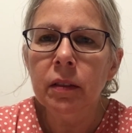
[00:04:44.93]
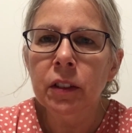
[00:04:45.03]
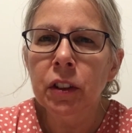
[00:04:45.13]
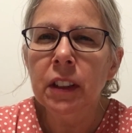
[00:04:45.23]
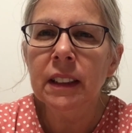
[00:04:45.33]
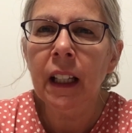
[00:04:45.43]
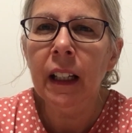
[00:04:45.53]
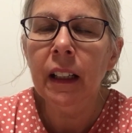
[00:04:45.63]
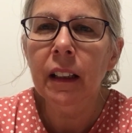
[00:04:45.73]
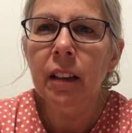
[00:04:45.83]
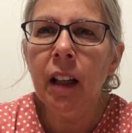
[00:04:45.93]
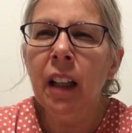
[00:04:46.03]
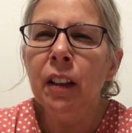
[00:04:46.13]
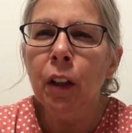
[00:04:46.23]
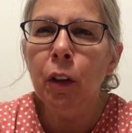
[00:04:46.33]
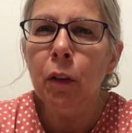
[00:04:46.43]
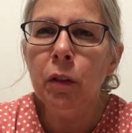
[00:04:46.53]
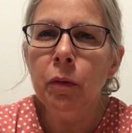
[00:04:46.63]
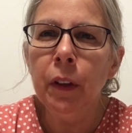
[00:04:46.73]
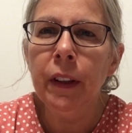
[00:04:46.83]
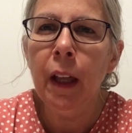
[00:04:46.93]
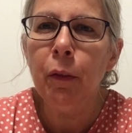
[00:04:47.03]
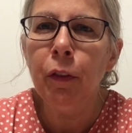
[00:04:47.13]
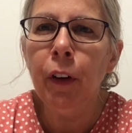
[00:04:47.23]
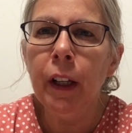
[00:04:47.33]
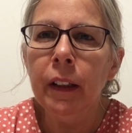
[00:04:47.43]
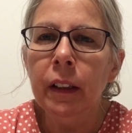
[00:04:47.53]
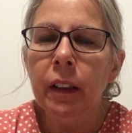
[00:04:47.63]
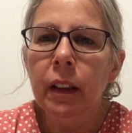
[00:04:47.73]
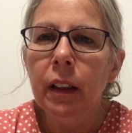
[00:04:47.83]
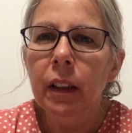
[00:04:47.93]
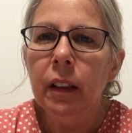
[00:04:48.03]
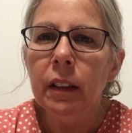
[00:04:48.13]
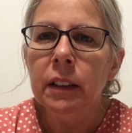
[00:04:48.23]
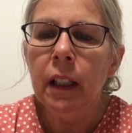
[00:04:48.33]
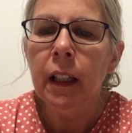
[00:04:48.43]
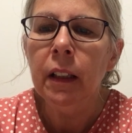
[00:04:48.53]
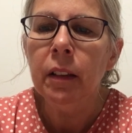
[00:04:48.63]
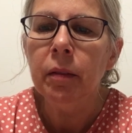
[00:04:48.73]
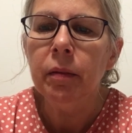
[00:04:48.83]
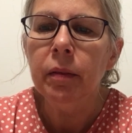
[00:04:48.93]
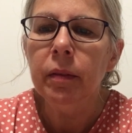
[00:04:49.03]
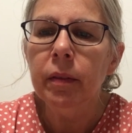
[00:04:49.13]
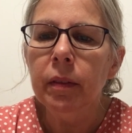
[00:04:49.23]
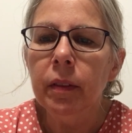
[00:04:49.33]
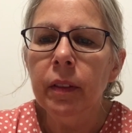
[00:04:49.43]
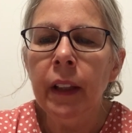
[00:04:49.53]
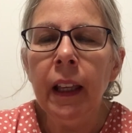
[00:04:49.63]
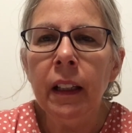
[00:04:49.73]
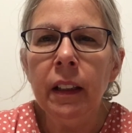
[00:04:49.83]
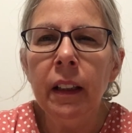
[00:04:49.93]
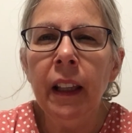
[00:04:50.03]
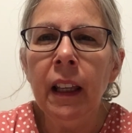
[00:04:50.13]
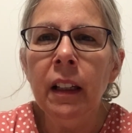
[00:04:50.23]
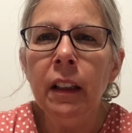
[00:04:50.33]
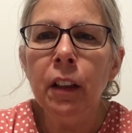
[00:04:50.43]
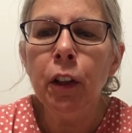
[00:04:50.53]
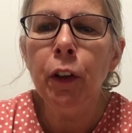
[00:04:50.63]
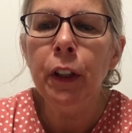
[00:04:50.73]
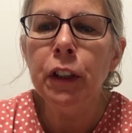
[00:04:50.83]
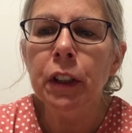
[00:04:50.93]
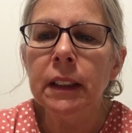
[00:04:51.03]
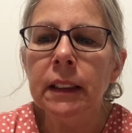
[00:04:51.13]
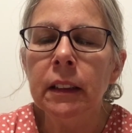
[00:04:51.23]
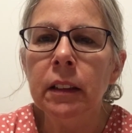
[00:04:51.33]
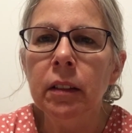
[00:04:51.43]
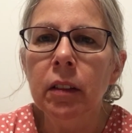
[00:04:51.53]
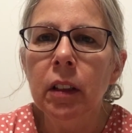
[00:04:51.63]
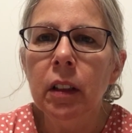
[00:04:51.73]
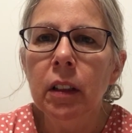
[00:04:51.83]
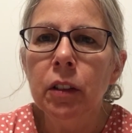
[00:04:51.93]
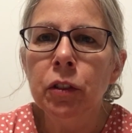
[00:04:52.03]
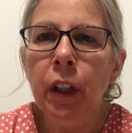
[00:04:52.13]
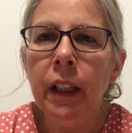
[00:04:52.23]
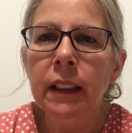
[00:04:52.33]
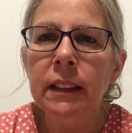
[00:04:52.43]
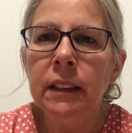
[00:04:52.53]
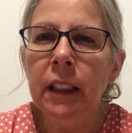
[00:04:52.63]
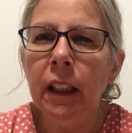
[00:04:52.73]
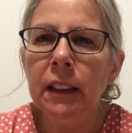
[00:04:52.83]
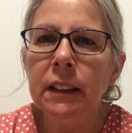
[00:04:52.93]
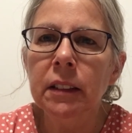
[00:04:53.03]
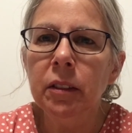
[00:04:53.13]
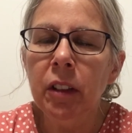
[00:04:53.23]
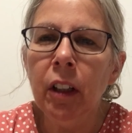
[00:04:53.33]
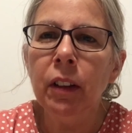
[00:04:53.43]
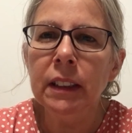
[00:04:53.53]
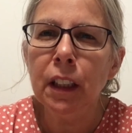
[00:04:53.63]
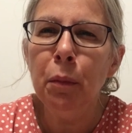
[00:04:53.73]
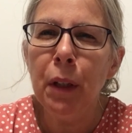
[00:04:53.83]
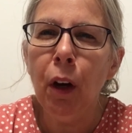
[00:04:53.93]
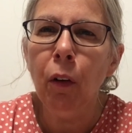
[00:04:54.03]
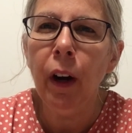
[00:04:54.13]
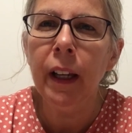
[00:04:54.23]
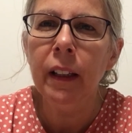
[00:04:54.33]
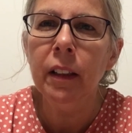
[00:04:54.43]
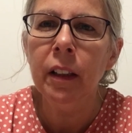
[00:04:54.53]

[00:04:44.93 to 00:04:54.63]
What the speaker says: Just kind of unload with that friend, and they can encourage us and try to tell us, it's going to be all right,